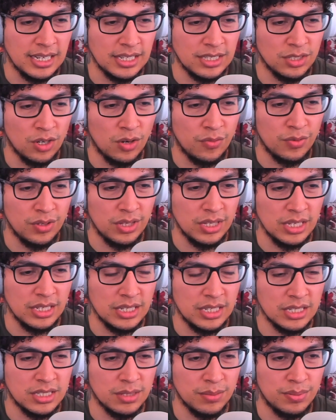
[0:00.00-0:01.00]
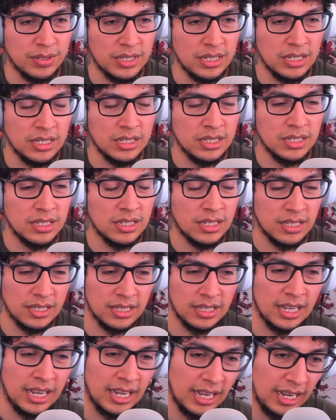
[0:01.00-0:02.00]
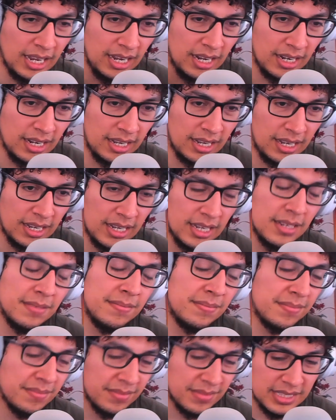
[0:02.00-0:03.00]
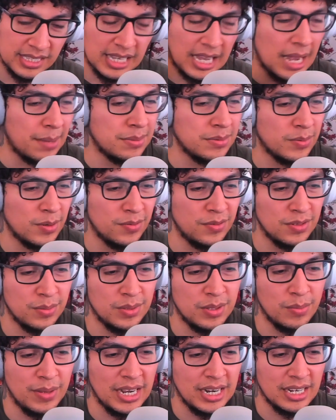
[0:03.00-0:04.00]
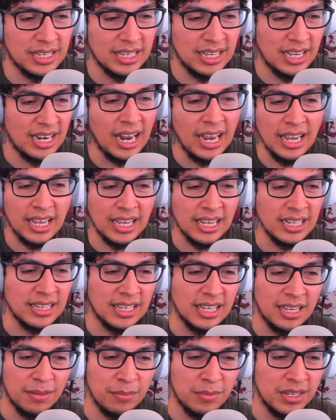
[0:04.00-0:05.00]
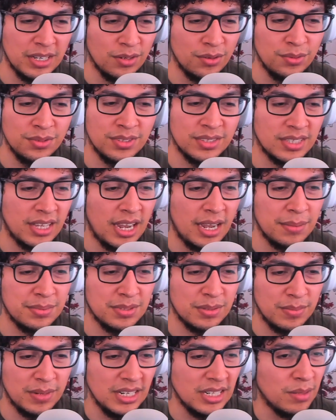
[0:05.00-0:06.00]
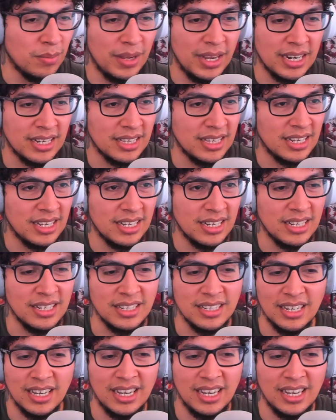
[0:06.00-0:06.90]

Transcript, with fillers: takes over the discipline, and uh, slaps both of them in the back of the head. I hate that, man. Don't slap somebody in the back of the head.